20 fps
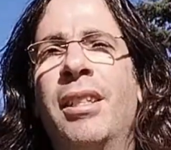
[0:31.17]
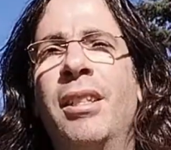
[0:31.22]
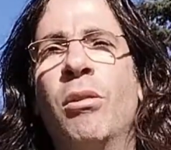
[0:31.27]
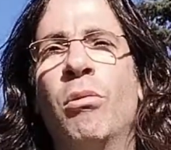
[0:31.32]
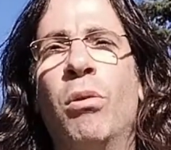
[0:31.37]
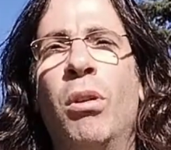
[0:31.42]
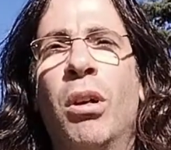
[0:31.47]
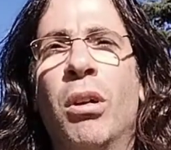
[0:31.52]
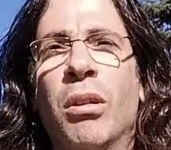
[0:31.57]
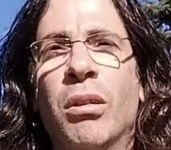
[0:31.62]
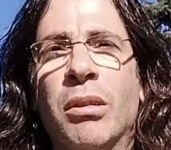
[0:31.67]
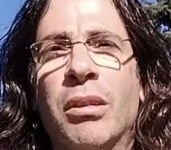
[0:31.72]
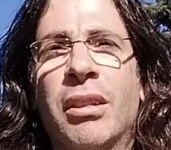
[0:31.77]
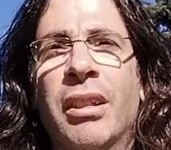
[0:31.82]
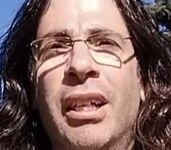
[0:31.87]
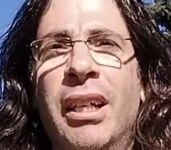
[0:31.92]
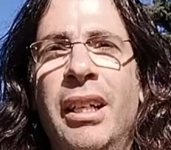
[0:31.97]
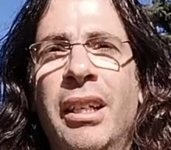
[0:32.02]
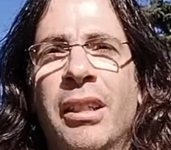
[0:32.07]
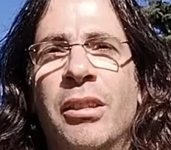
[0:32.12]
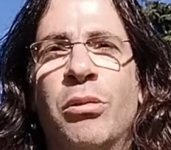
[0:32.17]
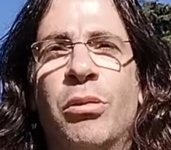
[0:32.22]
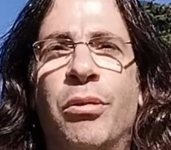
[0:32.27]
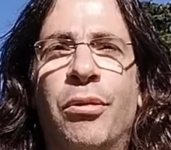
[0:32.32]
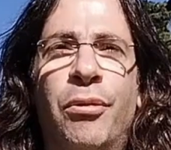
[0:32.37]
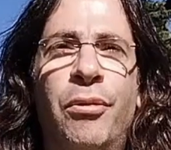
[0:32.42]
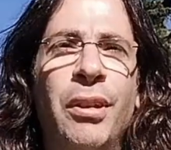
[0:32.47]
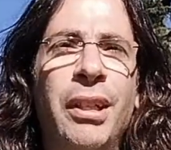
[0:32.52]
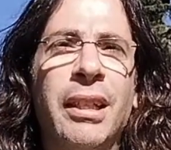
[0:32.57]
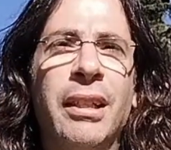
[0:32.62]
the world, to
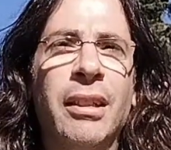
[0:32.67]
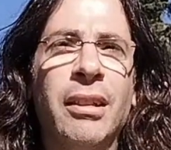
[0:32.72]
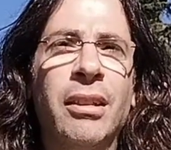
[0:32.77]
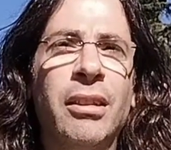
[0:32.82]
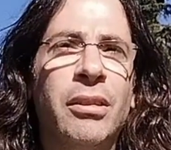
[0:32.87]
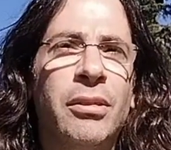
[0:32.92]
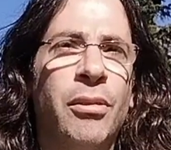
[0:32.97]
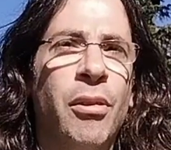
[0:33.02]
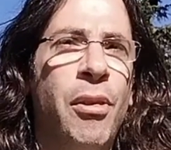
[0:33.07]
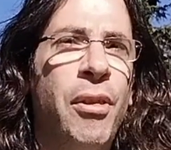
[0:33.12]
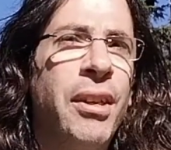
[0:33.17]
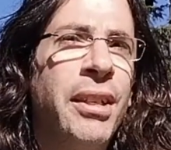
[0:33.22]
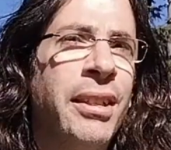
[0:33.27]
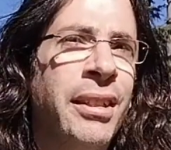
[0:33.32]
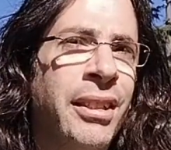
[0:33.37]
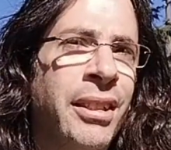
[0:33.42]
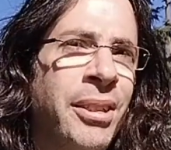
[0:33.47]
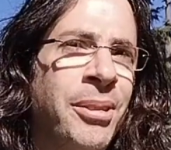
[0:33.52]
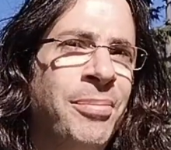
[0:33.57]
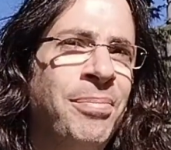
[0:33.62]
feel, to think.